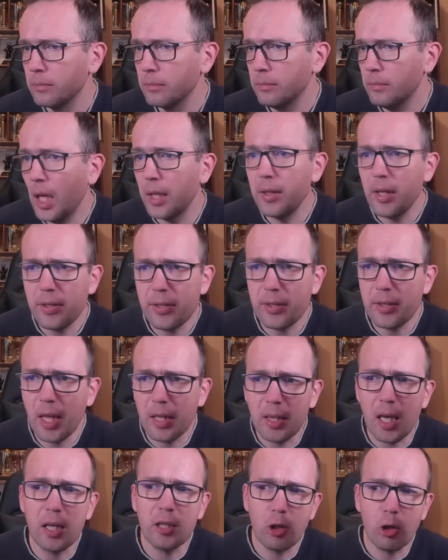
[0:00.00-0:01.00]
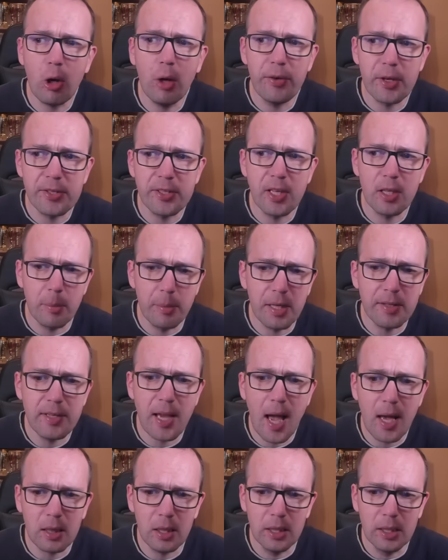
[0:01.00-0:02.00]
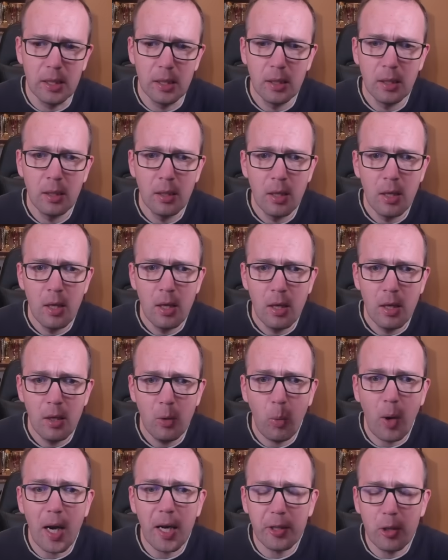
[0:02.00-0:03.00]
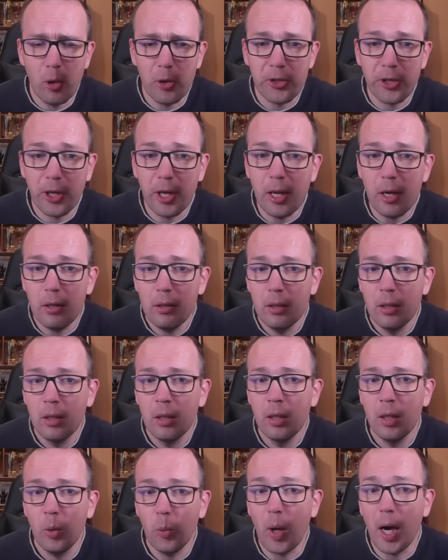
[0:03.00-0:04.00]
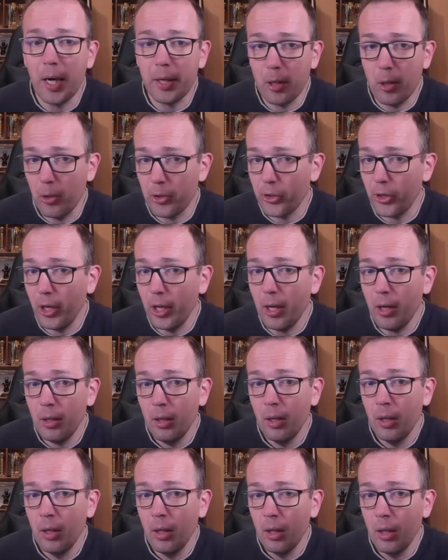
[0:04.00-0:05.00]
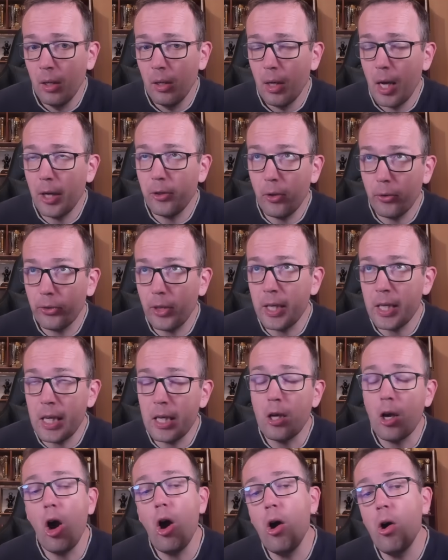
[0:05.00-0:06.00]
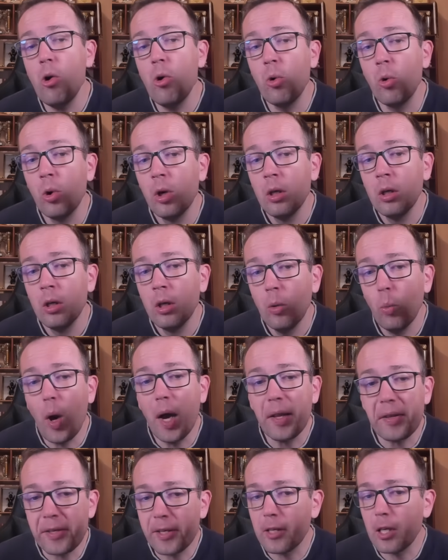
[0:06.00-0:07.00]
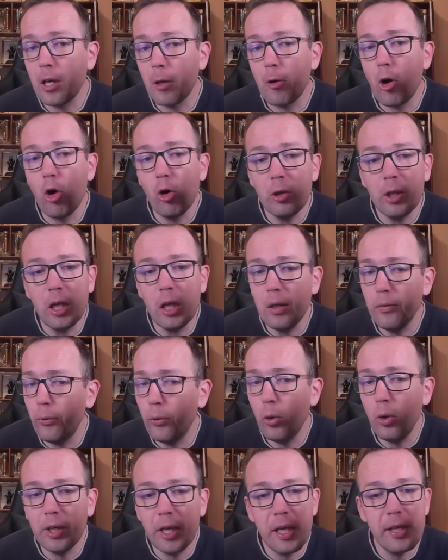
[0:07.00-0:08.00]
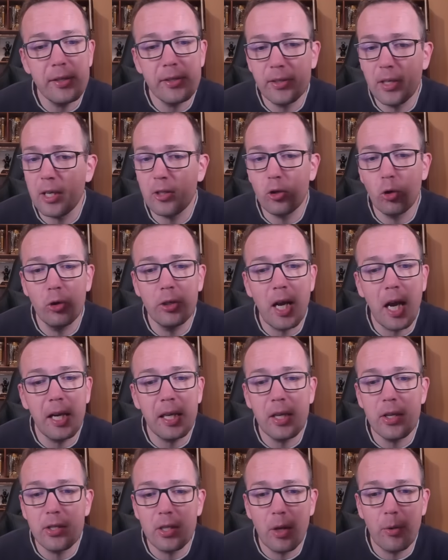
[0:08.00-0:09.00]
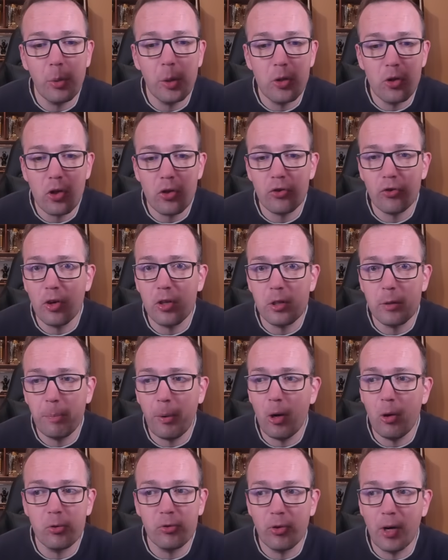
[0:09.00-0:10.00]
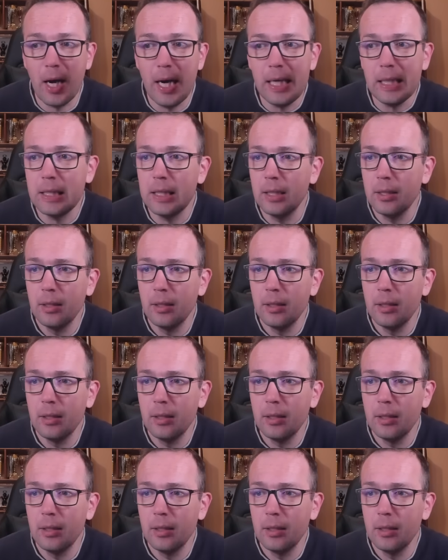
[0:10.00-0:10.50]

Yeah, this is the Tartakover setup, exactly. White goes here, white goes here, and you're thinking, oh, why is it going to go d4, e6, or knight e7? We just transpose, right?